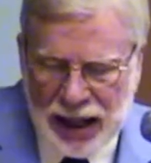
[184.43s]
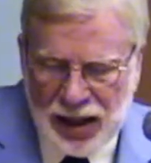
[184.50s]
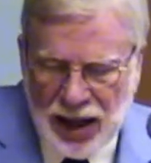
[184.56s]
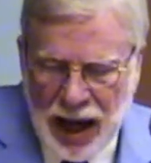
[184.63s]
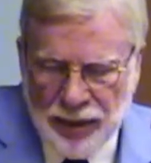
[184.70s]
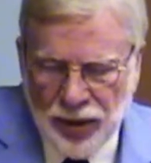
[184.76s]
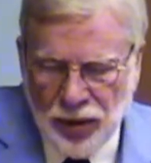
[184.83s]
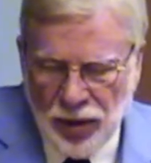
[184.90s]

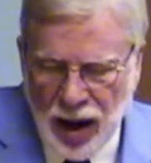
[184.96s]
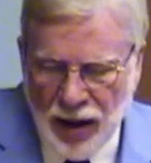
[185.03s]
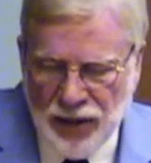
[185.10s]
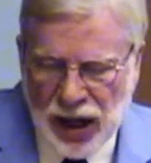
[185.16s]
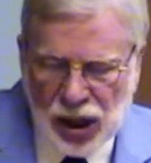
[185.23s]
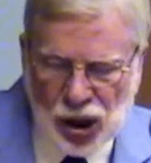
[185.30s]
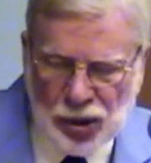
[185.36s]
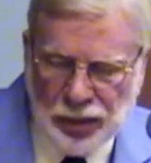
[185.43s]
example of
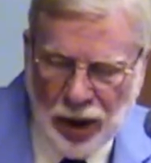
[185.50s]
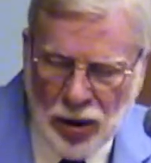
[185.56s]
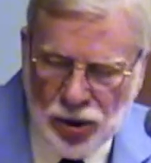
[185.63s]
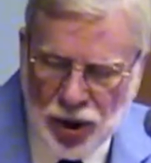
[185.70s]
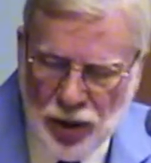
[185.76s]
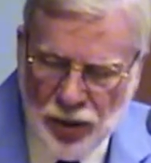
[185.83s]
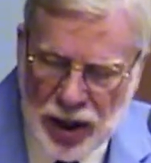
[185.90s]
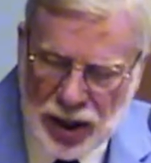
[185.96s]
an
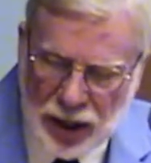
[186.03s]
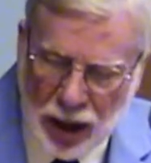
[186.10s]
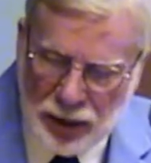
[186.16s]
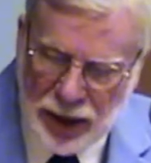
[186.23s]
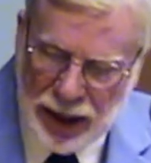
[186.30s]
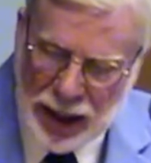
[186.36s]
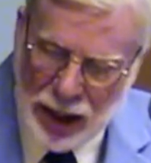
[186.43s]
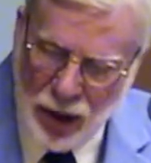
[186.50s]
explosion
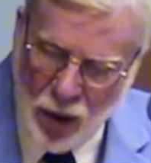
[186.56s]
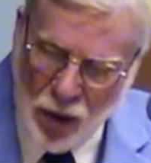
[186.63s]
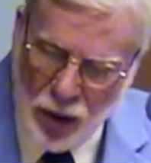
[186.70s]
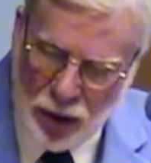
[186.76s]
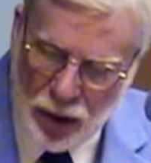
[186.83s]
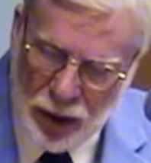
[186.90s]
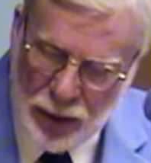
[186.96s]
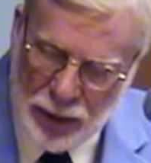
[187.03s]
resulting in
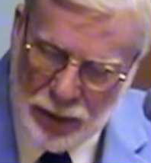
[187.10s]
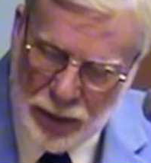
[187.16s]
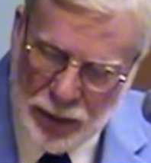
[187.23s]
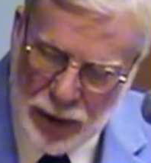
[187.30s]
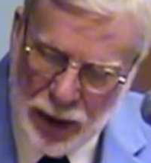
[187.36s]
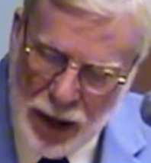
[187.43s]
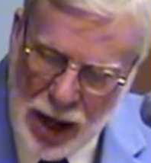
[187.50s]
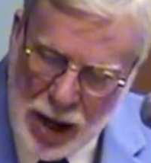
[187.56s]
order,
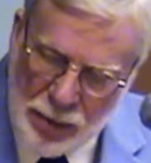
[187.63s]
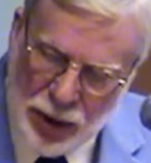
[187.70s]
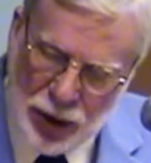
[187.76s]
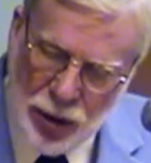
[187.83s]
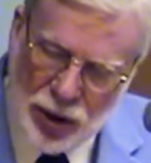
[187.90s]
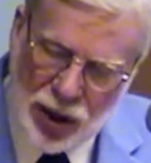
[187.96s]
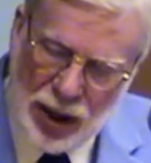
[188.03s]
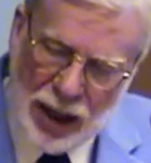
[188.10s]

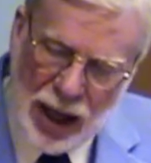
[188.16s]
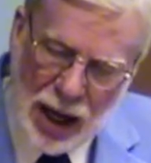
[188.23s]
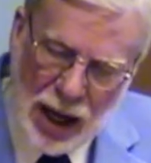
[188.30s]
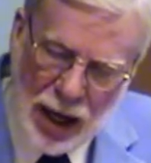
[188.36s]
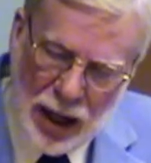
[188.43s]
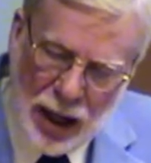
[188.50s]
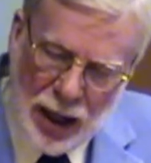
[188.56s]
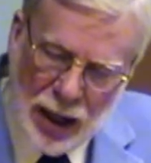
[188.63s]
producing
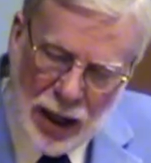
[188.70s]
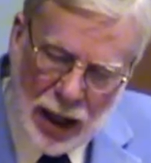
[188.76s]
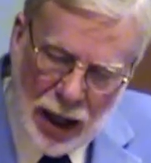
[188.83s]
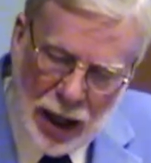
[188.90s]
a